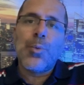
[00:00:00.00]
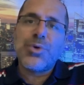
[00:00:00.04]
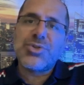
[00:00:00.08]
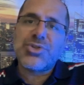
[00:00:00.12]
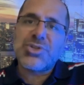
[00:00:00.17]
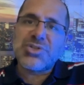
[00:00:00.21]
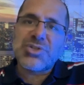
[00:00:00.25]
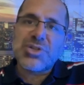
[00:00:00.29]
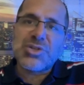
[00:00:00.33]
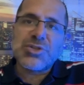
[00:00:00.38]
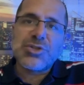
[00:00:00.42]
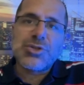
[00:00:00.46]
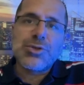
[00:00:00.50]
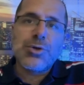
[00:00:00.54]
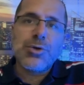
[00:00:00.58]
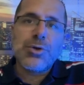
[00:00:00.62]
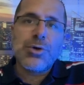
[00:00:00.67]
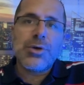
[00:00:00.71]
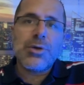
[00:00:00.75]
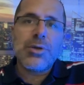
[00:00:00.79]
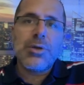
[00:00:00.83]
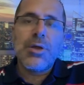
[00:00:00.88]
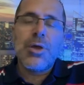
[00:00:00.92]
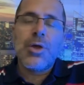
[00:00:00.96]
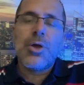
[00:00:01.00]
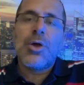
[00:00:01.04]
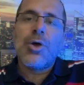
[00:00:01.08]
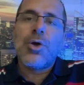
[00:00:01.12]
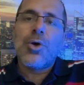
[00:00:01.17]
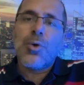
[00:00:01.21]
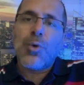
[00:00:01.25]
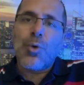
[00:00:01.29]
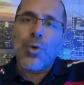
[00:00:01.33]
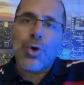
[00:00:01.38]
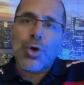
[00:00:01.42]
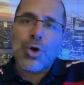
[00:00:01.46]
which is as good
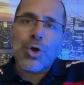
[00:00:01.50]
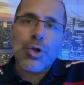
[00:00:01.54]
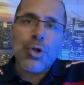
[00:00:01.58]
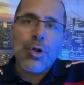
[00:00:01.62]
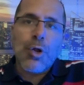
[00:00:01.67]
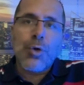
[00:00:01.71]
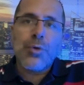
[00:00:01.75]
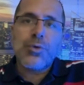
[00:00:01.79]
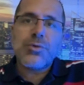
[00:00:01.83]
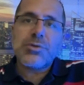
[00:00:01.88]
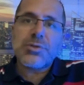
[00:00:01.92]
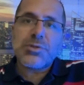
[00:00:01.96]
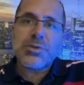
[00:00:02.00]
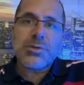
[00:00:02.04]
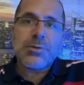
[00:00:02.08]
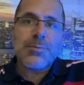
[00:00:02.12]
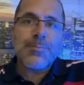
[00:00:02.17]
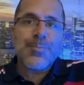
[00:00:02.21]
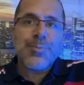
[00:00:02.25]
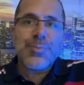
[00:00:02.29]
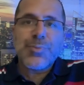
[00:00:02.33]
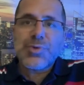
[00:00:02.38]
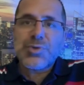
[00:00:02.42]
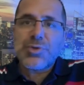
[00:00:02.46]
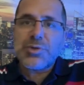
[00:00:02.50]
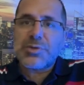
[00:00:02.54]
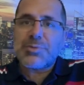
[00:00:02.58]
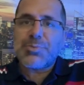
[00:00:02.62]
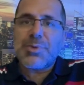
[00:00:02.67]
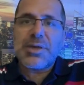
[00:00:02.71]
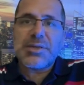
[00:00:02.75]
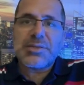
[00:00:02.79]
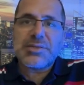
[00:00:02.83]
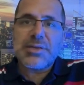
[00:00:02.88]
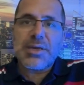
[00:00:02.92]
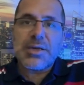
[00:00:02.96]
or close to
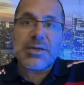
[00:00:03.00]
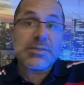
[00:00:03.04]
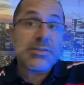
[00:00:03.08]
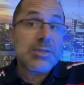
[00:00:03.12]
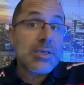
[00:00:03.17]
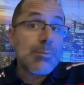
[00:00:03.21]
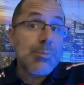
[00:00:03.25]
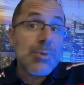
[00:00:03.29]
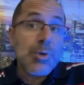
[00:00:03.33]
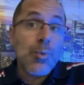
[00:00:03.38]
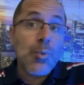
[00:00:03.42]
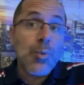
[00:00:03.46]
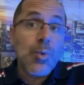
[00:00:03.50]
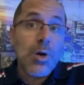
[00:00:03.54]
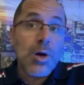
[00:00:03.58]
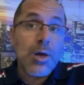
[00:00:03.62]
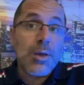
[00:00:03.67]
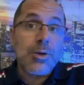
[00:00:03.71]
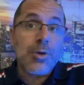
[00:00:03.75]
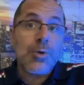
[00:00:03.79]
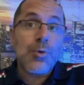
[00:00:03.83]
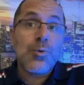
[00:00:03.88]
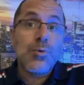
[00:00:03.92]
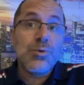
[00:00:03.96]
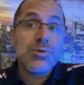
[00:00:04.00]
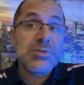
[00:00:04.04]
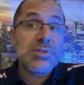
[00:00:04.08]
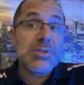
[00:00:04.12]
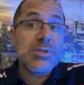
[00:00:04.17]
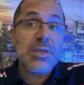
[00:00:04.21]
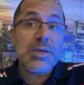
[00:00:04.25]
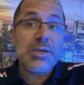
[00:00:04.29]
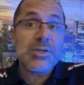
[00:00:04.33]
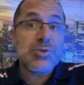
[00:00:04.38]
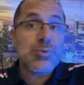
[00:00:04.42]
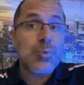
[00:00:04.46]
SpaceX. Give me one. Who's the
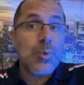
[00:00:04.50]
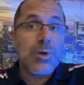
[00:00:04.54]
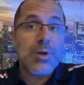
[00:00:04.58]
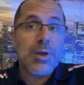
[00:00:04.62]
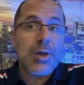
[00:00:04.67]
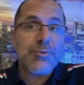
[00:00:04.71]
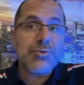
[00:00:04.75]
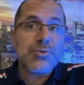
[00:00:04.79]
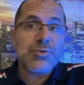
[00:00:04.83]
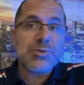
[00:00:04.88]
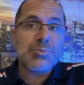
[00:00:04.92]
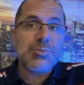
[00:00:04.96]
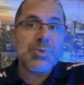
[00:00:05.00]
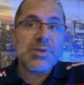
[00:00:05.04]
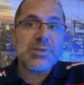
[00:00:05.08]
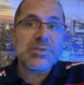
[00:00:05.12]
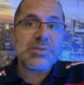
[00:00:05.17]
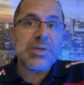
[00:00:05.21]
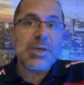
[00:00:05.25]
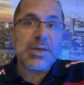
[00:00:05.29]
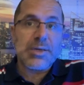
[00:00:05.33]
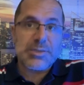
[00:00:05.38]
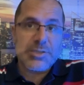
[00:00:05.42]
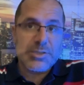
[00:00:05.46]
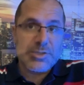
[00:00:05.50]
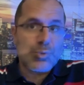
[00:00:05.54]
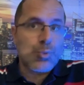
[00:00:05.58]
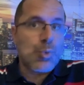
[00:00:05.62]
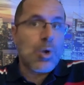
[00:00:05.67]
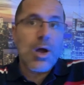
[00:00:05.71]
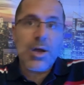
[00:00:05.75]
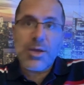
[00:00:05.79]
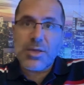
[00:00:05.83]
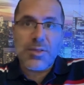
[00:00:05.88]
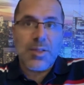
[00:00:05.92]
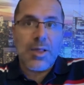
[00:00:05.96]
next one after SpaceX? It's
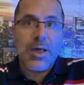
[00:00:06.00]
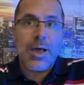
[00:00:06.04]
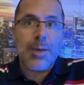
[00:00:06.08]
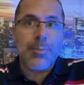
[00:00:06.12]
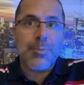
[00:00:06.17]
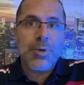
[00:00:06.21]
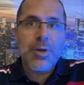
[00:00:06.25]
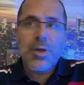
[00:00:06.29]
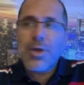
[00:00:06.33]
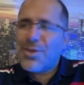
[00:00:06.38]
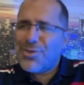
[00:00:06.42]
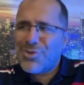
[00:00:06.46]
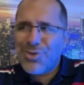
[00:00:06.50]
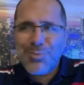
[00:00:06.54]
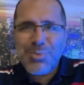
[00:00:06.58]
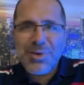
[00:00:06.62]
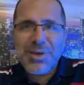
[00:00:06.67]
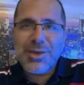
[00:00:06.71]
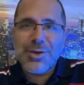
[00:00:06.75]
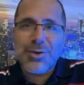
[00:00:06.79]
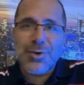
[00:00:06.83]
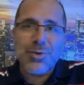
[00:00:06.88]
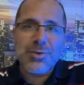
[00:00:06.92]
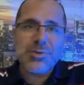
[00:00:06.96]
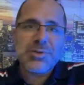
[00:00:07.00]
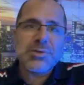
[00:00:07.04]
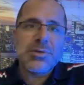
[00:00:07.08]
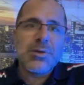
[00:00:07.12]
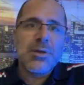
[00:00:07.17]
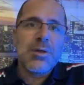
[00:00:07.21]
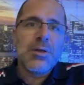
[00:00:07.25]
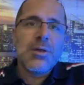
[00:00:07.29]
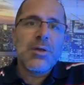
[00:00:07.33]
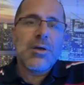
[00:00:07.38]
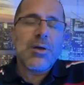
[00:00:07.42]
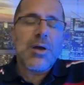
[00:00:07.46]
Rocket Lab. Nobody else.
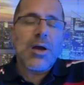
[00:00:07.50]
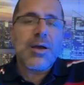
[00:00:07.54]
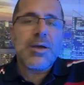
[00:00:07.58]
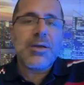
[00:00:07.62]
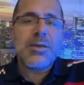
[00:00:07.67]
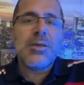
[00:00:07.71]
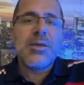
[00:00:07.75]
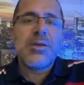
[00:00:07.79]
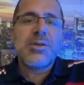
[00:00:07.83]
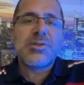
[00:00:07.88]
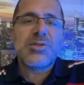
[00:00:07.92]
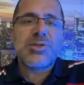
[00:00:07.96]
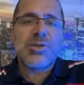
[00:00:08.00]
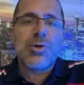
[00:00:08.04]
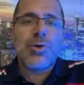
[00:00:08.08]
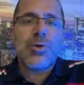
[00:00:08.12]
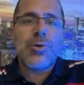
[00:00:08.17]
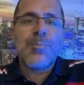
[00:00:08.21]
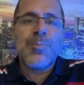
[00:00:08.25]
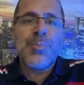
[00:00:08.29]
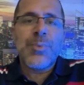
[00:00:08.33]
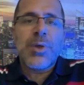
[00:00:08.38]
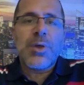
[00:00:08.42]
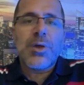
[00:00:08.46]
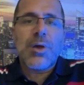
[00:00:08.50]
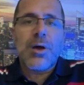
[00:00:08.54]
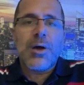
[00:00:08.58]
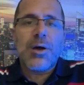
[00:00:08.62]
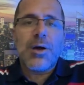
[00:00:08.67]
All right, so